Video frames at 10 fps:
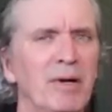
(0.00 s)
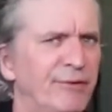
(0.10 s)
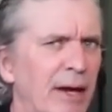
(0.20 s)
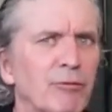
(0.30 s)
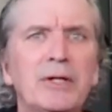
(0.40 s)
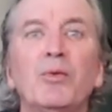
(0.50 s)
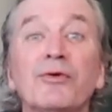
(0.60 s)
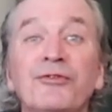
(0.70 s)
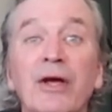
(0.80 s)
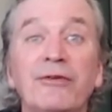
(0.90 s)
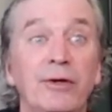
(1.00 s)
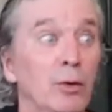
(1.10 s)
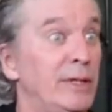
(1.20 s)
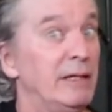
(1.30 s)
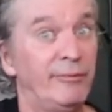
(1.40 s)
but is that really worth chasing? You
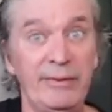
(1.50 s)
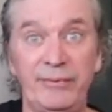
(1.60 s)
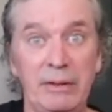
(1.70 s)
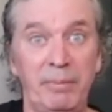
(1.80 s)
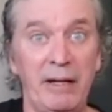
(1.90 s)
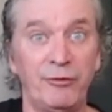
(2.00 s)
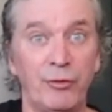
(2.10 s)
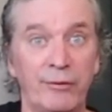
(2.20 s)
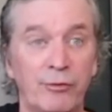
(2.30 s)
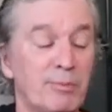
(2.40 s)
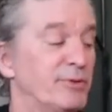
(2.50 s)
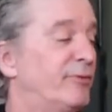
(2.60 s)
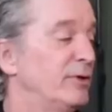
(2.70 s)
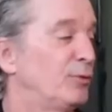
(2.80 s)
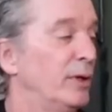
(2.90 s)
don't need a 15-page transcription
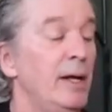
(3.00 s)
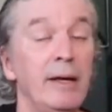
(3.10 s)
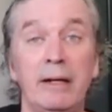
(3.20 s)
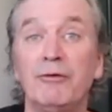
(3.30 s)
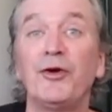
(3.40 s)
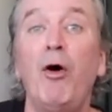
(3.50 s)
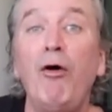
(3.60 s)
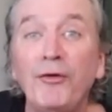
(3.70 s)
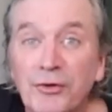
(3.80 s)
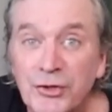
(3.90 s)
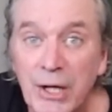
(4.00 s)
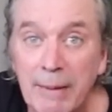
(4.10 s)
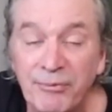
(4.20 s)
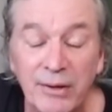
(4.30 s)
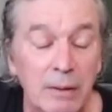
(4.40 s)
for this one. Here's all your
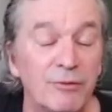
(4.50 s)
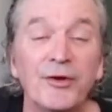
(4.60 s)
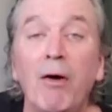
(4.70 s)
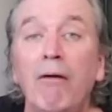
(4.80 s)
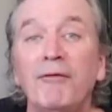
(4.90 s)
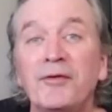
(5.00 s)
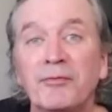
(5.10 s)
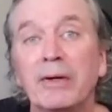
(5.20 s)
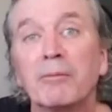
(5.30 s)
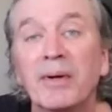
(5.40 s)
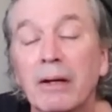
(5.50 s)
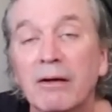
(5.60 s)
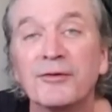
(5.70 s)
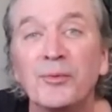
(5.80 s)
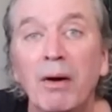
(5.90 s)
shapes, and here's all of your finger
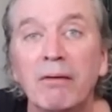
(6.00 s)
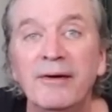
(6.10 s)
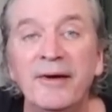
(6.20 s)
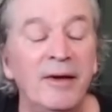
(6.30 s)
picking as well.